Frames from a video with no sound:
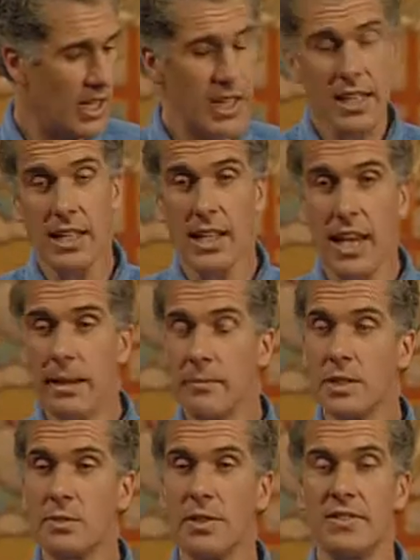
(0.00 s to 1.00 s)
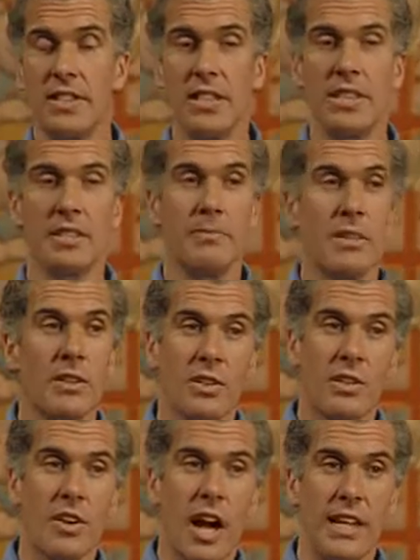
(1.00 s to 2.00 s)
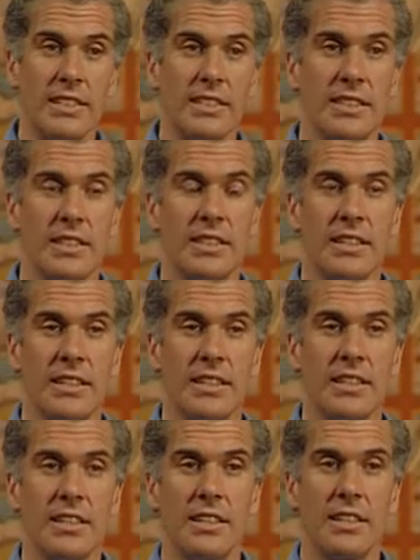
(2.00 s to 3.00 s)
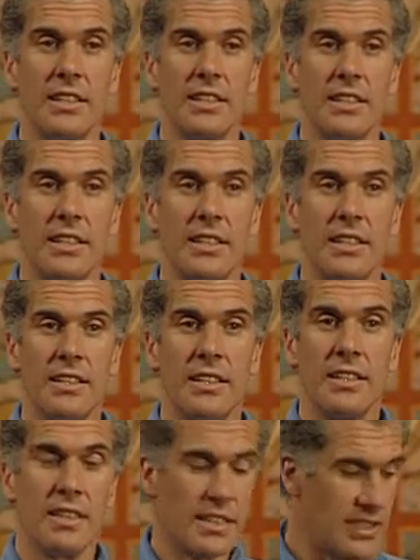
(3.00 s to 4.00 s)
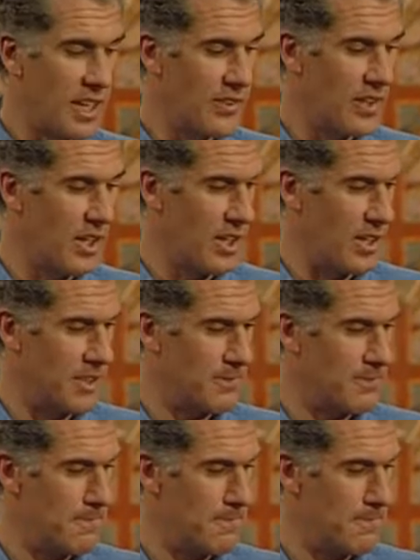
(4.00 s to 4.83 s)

He claimed, as we've seen, to be the Christ, the Son of God.